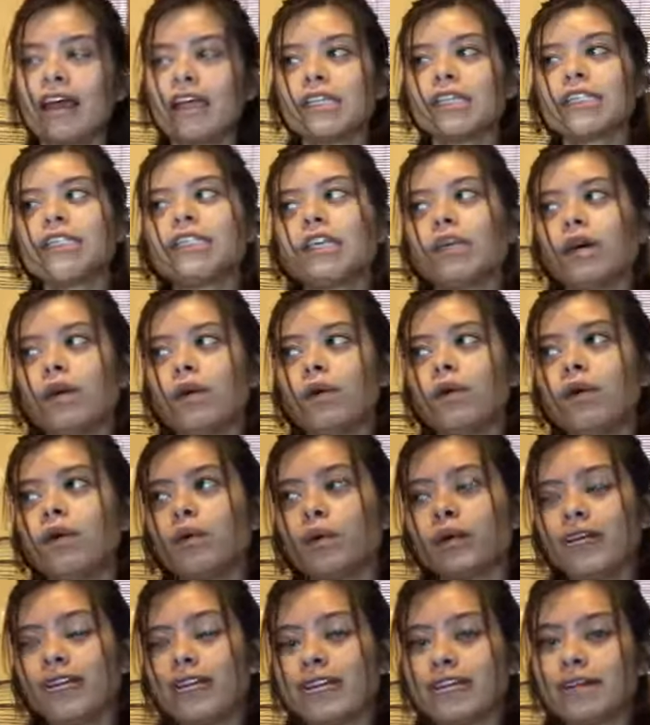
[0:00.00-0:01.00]
So,
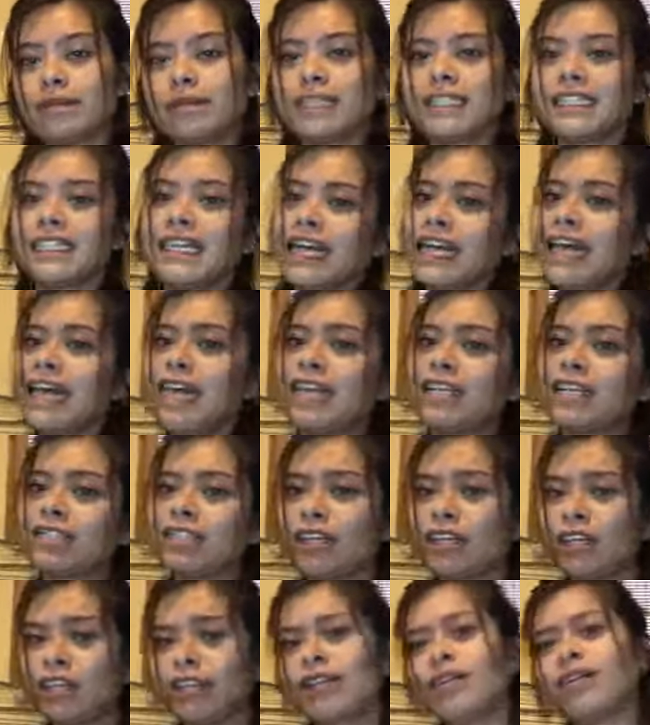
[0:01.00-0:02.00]
when it comes to age,
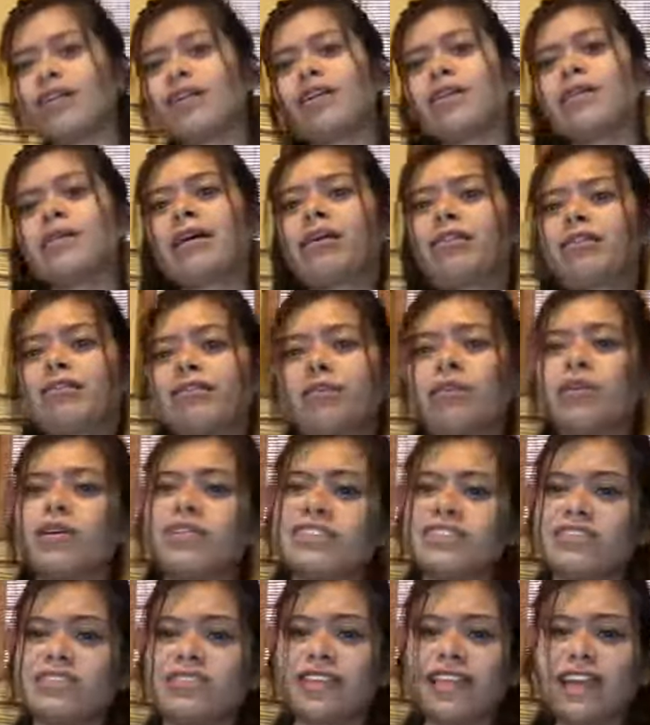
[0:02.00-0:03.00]
there are about 4
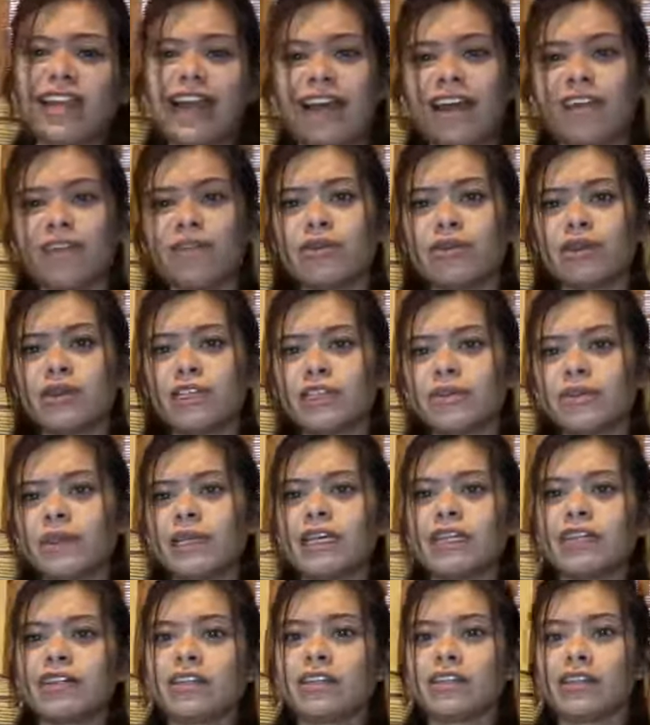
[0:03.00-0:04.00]
different categories we
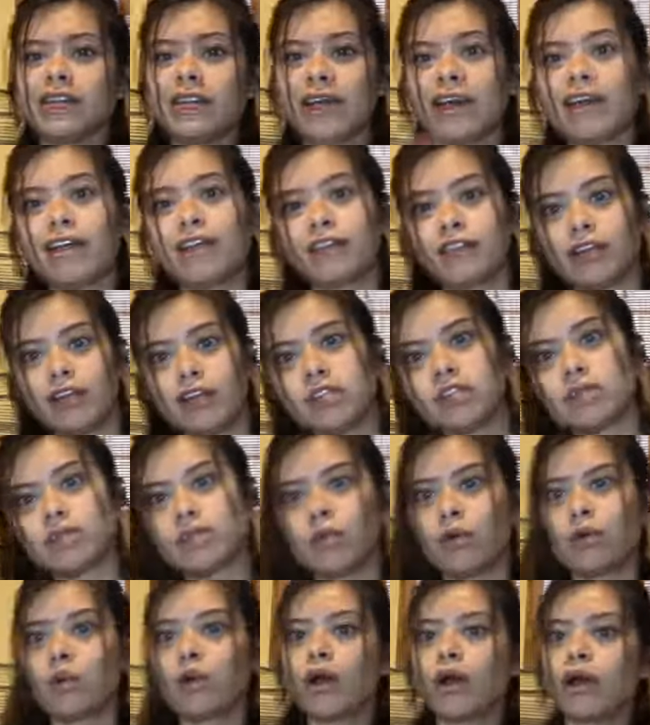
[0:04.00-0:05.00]
can look at. There's
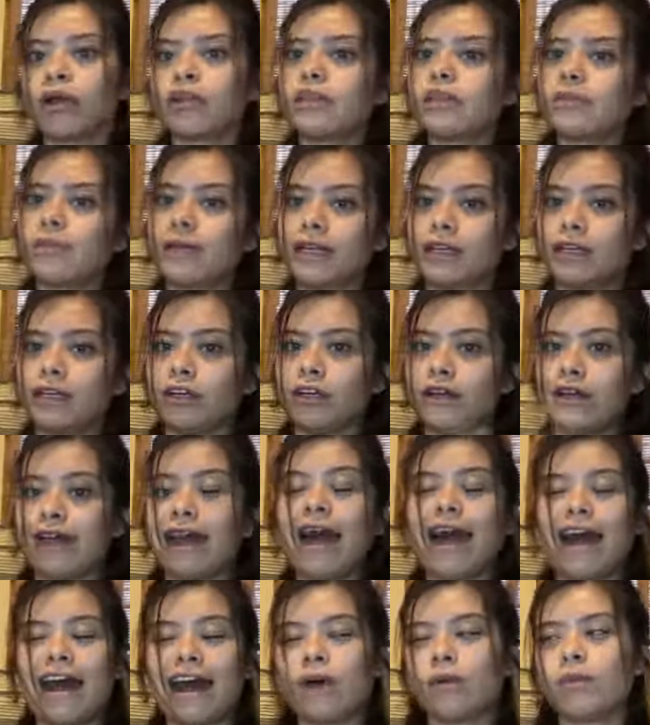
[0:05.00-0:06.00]
more depending on
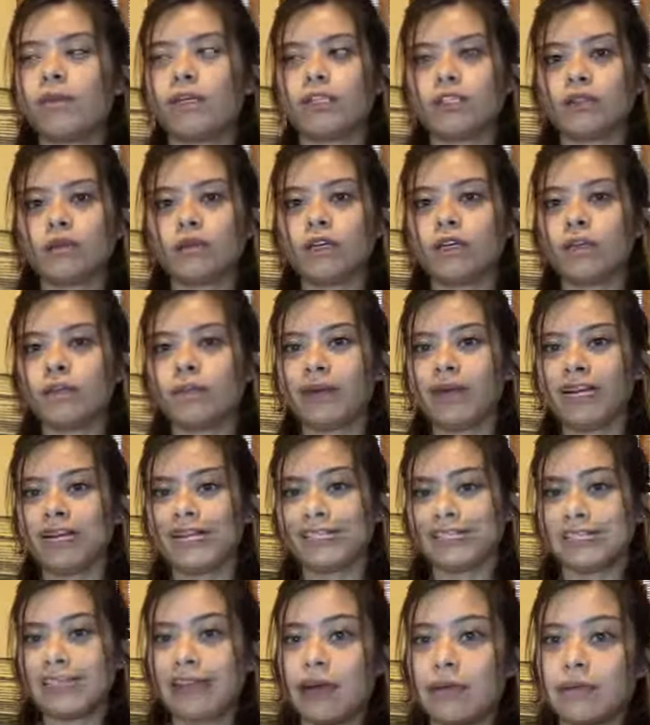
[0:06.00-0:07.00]
how much you want to break
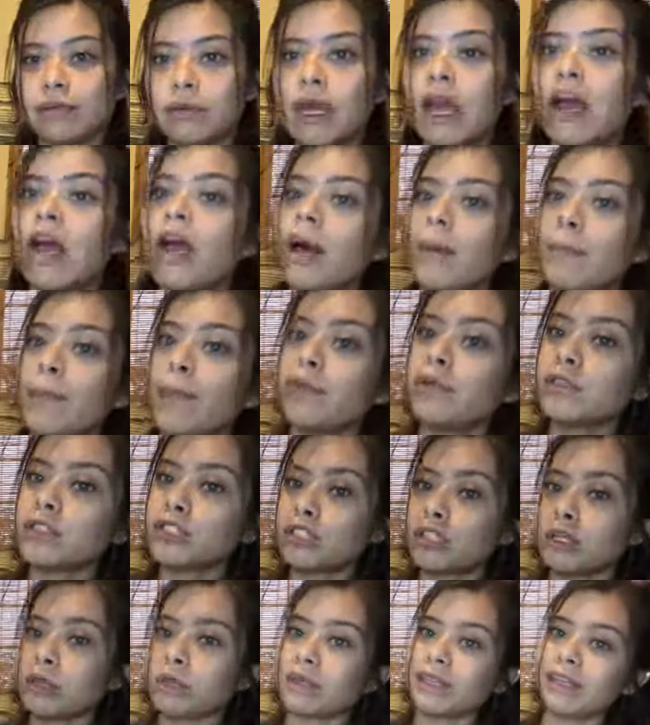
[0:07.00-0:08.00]
it down. But we'll
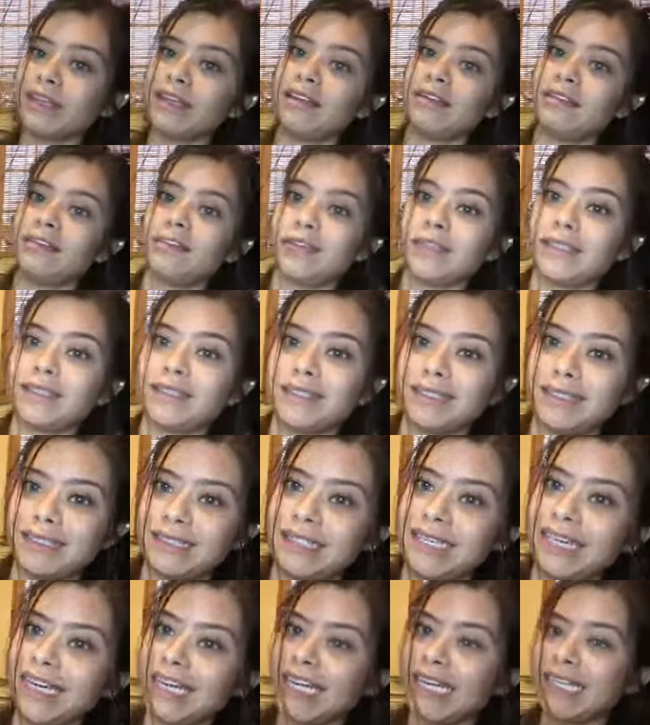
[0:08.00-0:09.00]
start with infants.
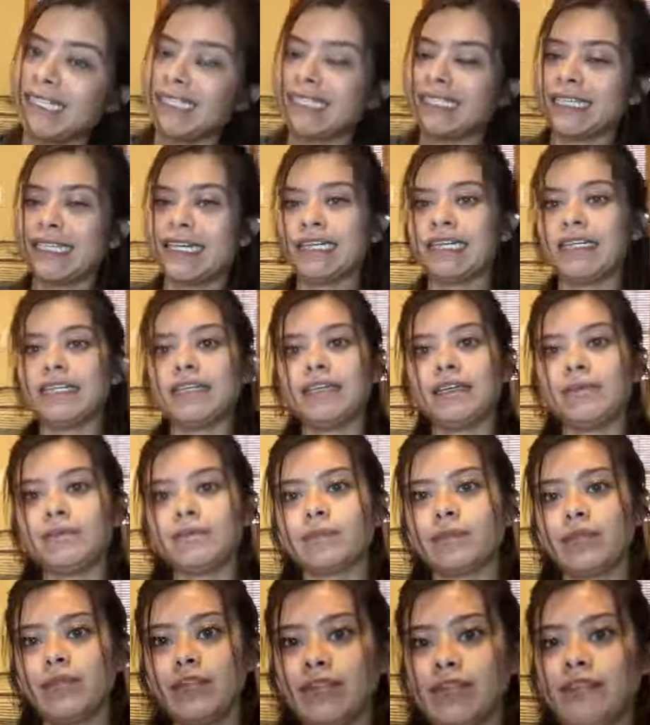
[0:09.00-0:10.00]
Yeah,
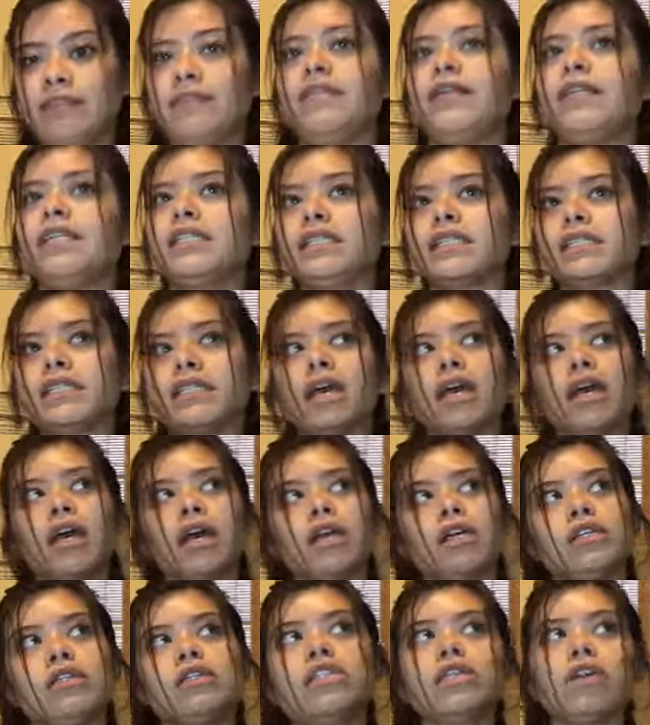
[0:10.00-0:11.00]
sadly, infants.
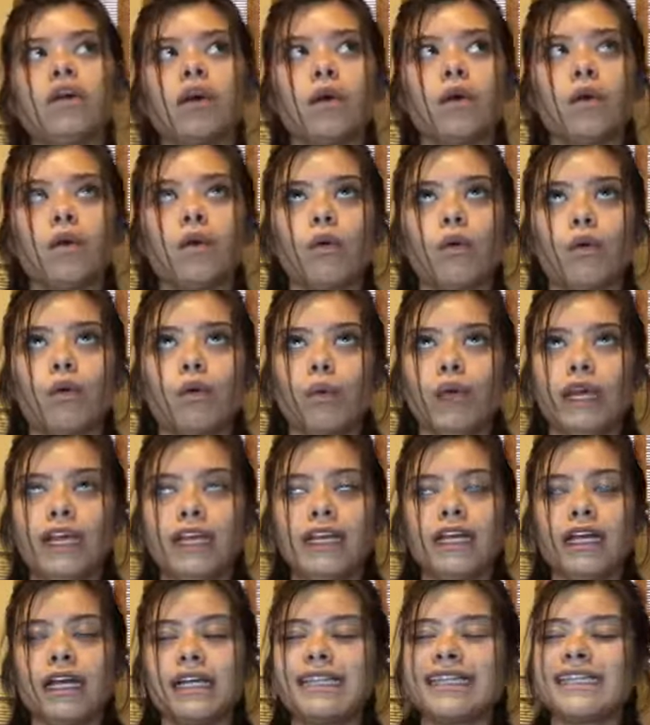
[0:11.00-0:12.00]
So,
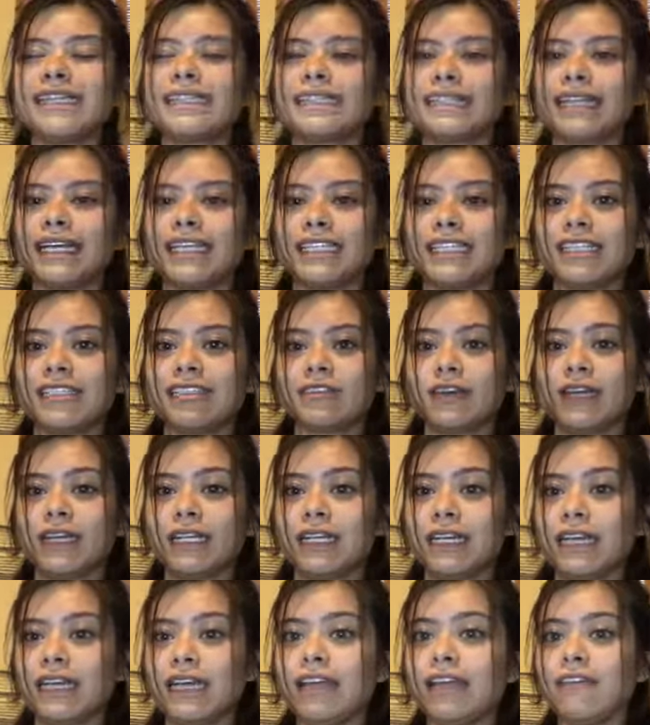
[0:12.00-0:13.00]
when these scientists find
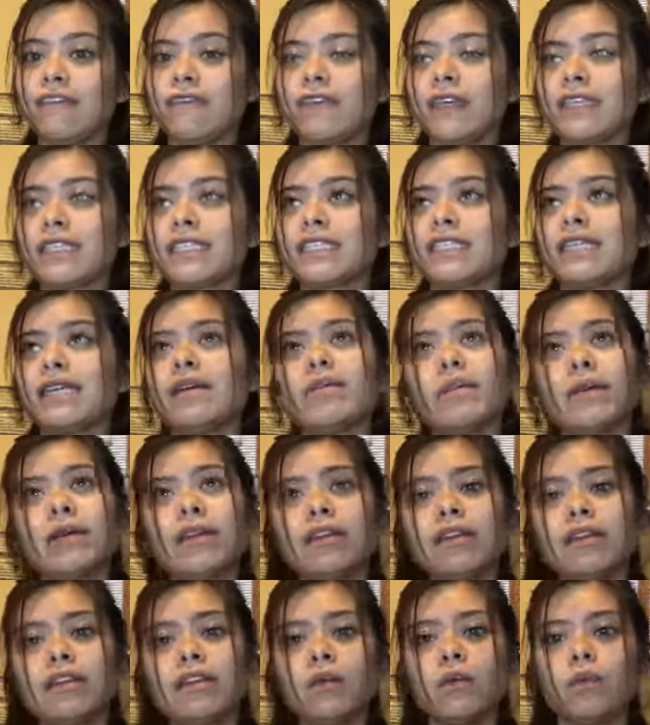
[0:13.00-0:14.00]
an infant,
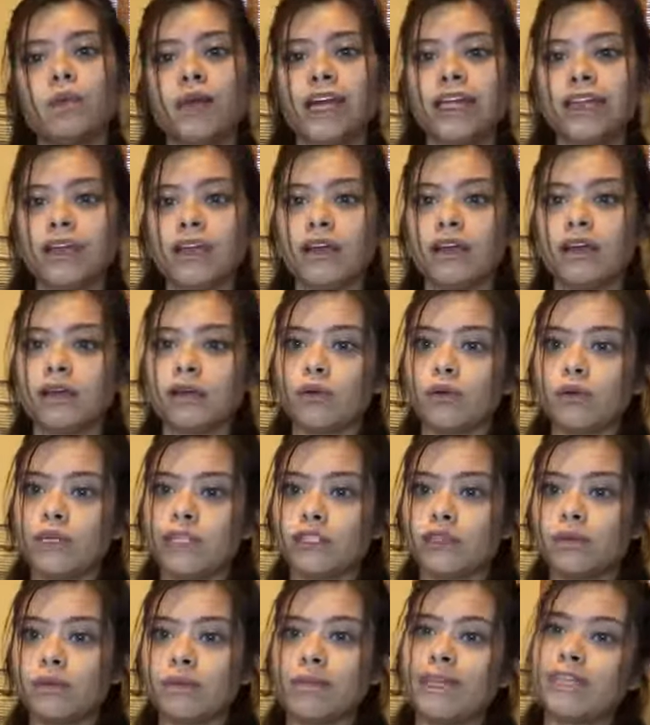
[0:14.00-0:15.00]
typically the way they are going
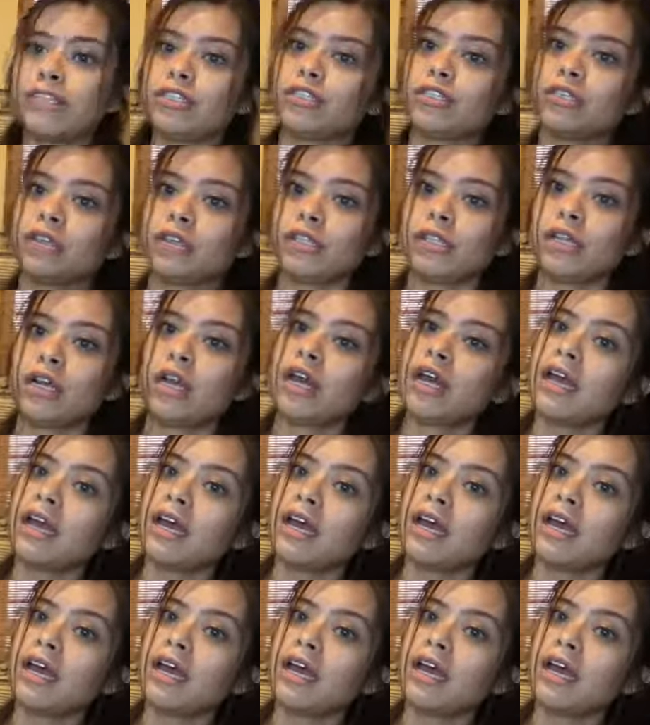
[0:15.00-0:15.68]
to measure